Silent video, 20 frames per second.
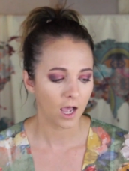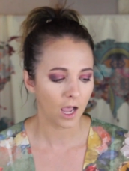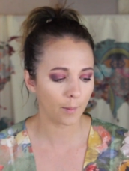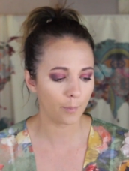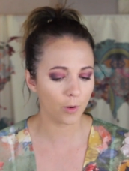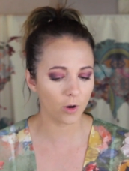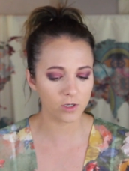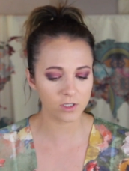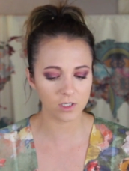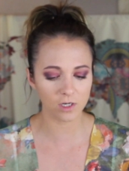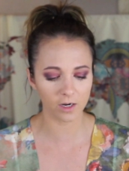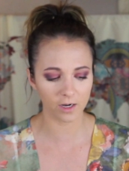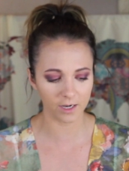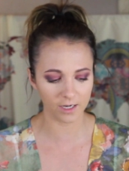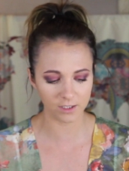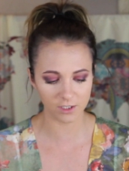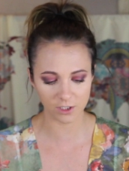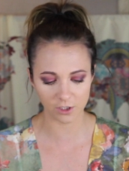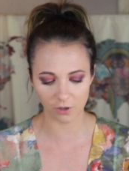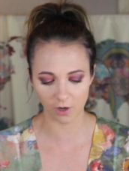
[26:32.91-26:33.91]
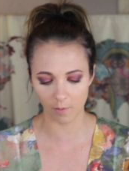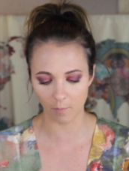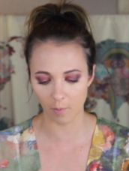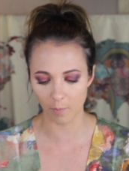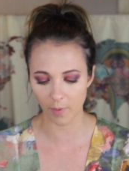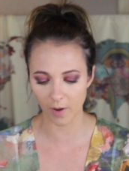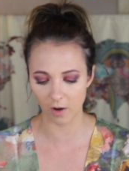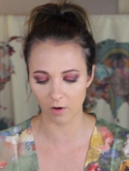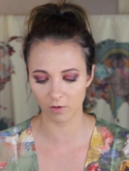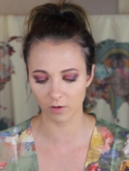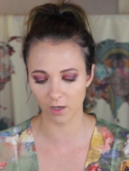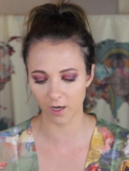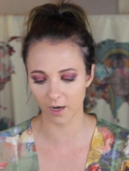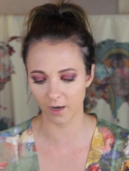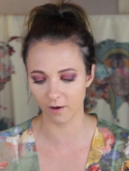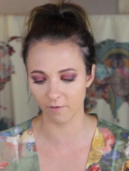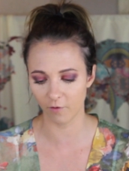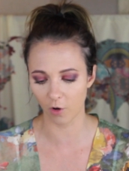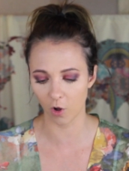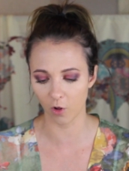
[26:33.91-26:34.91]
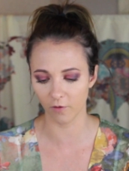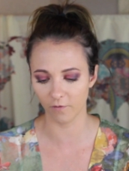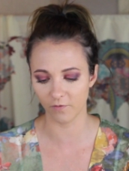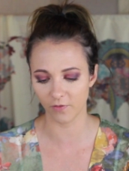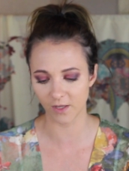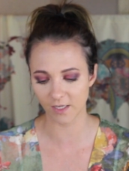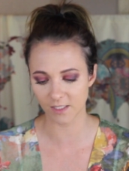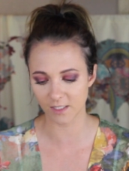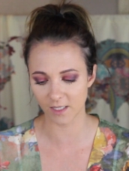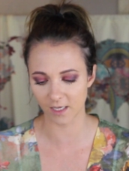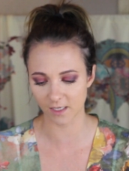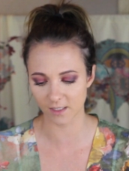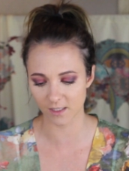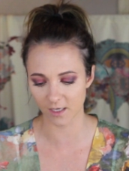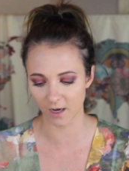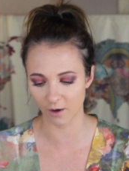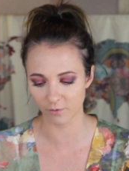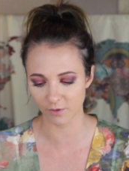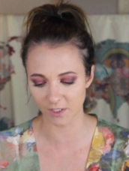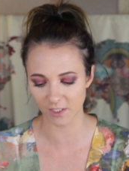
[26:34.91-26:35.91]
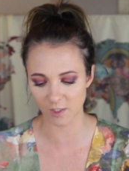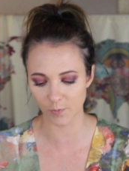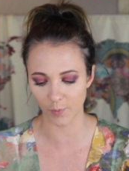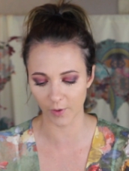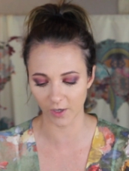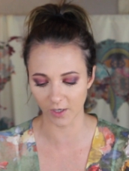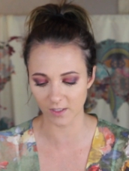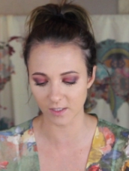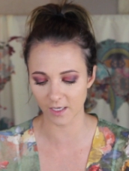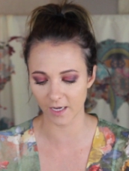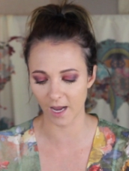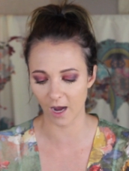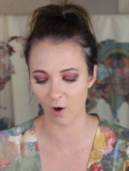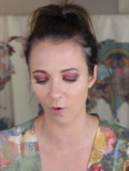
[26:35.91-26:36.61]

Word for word: I posted on Instagram about kind of all of these things that I was experiencing,